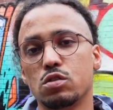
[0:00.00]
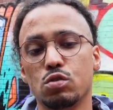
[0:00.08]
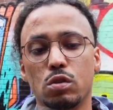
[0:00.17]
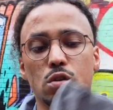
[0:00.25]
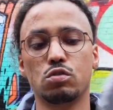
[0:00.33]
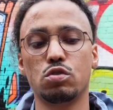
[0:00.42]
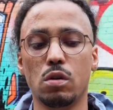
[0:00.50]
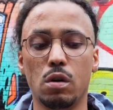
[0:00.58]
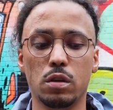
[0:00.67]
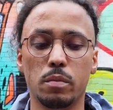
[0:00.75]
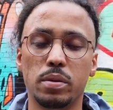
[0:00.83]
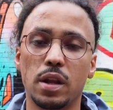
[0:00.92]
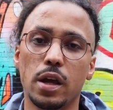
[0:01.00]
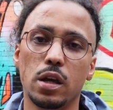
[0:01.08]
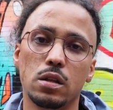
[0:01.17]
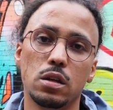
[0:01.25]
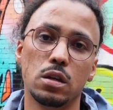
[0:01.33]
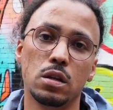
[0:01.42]
to control the
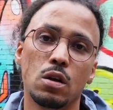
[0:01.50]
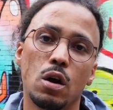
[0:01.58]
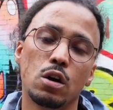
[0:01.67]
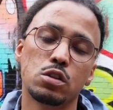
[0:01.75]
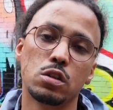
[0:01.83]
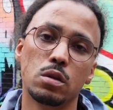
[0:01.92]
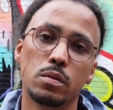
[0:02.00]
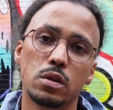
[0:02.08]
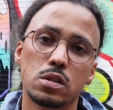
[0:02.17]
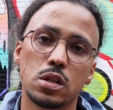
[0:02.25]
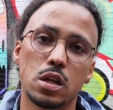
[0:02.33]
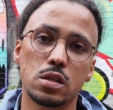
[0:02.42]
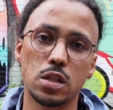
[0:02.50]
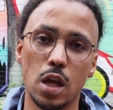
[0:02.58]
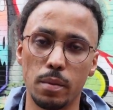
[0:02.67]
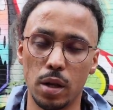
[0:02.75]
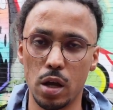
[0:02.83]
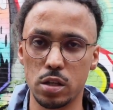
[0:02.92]
plane in autonomous and
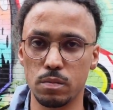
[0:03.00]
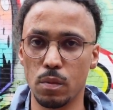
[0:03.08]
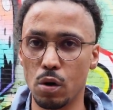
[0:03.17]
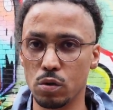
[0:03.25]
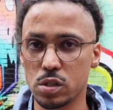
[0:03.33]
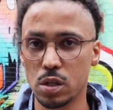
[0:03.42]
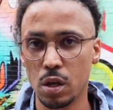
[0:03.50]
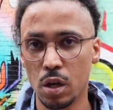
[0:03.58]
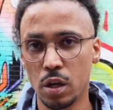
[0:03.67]
stabilized modes.